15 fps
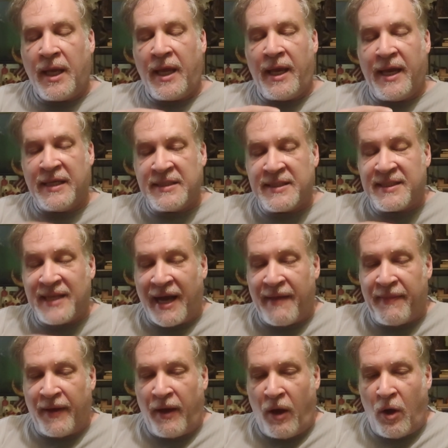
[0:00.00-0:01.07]

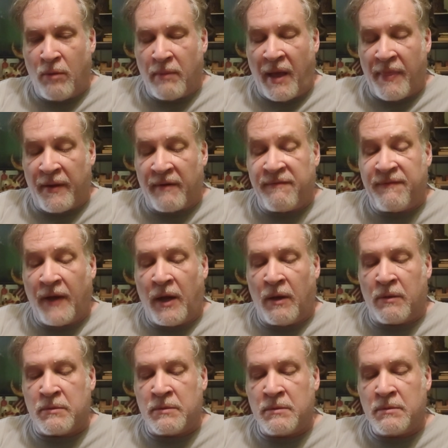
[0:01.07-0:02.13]
inside the home on their
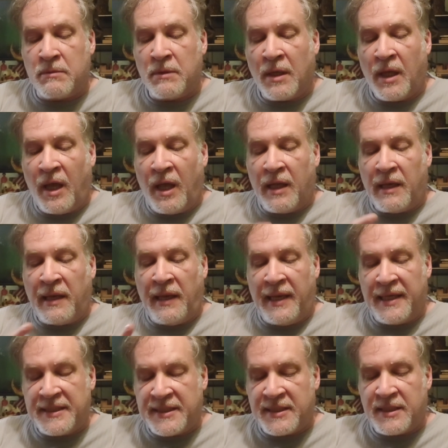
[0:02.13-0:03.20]
phone,
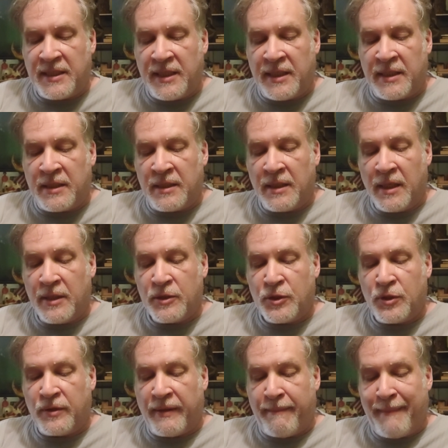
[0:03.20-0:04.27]
listening
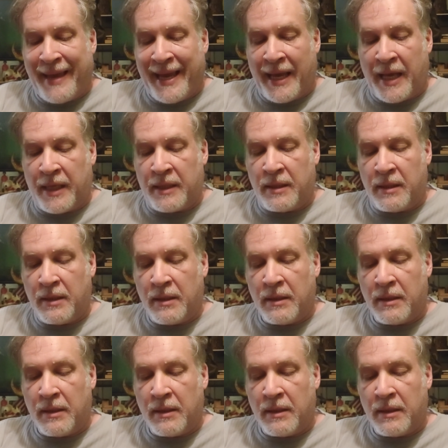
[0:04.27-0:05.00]
to the man,